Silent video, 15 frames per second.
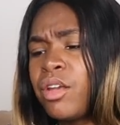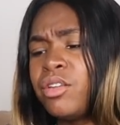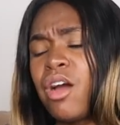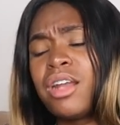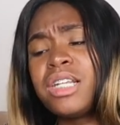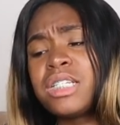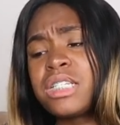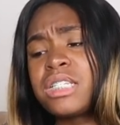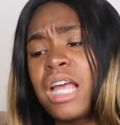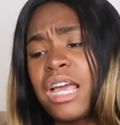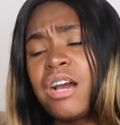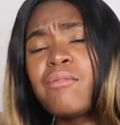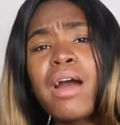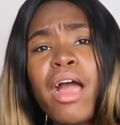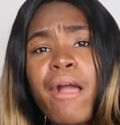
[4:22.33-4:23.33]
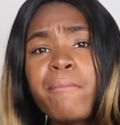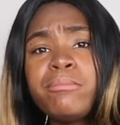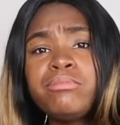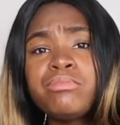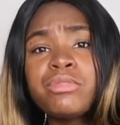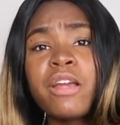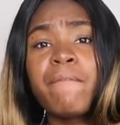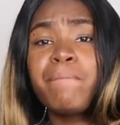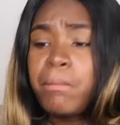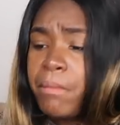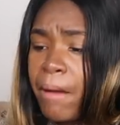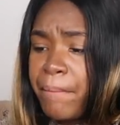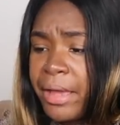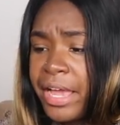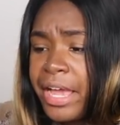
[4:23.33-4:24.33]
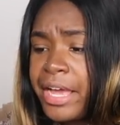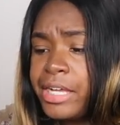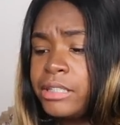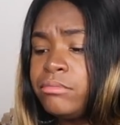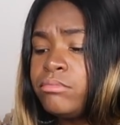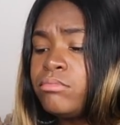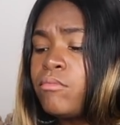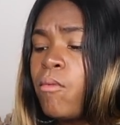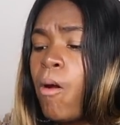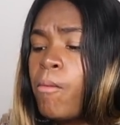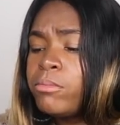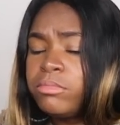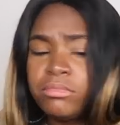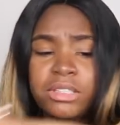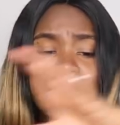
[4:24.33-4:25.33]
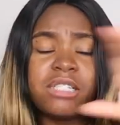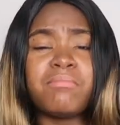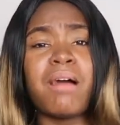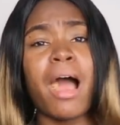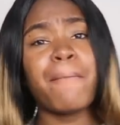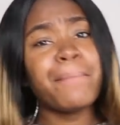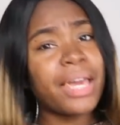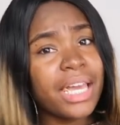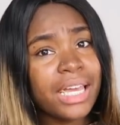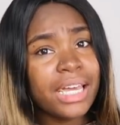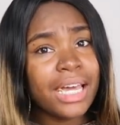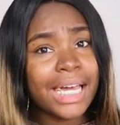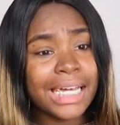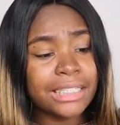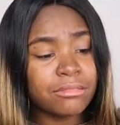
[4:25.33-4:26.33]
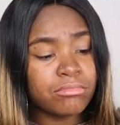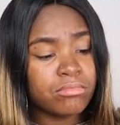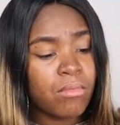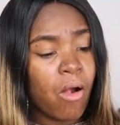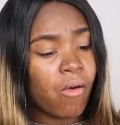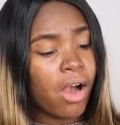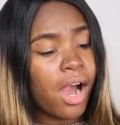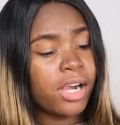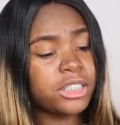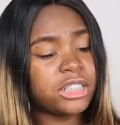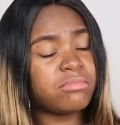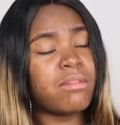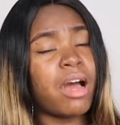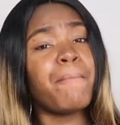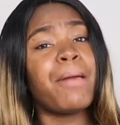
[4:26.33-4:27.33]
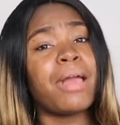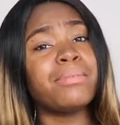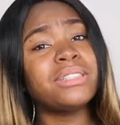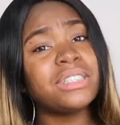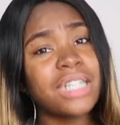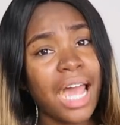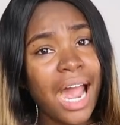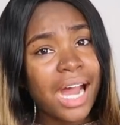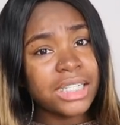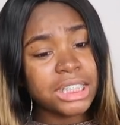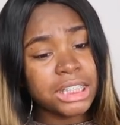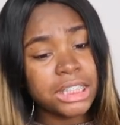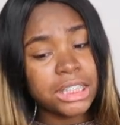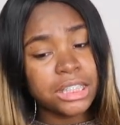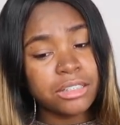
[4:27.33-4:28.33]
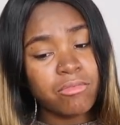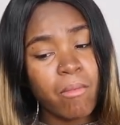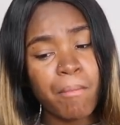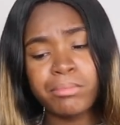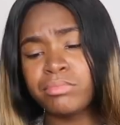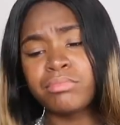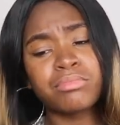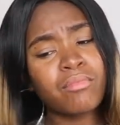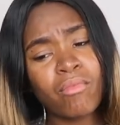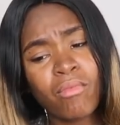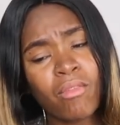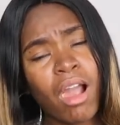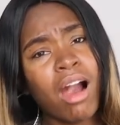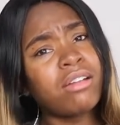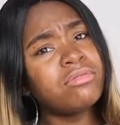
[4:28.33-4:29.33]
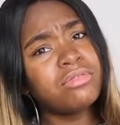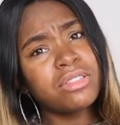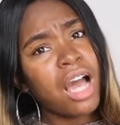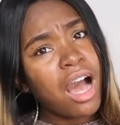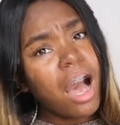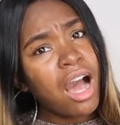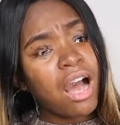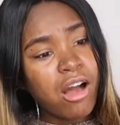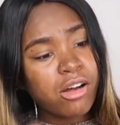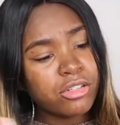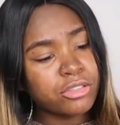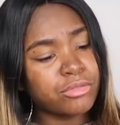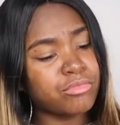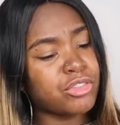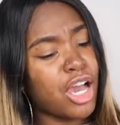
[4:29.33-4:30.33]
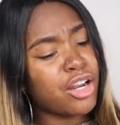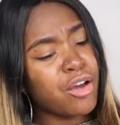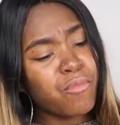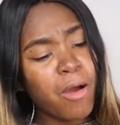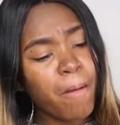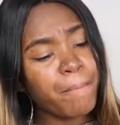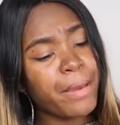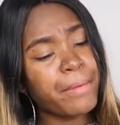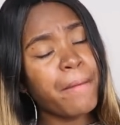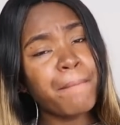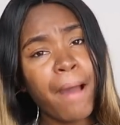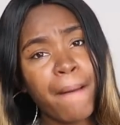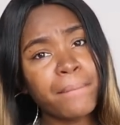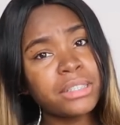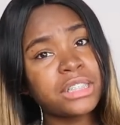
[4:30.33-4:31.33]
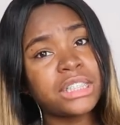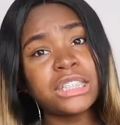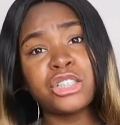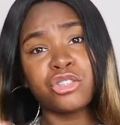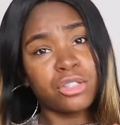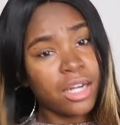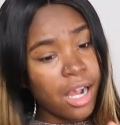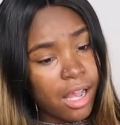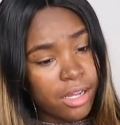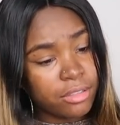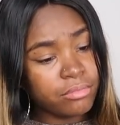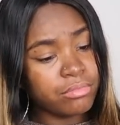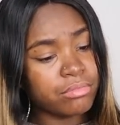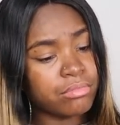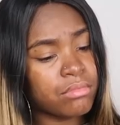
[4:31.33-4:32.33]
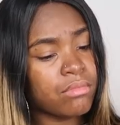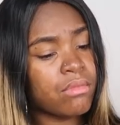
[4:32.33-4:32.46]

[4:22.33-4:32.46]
Y'all need to stay away from my man. That's my man, okay? That's my baby daddy. No, y'all don't want baby mama to trip.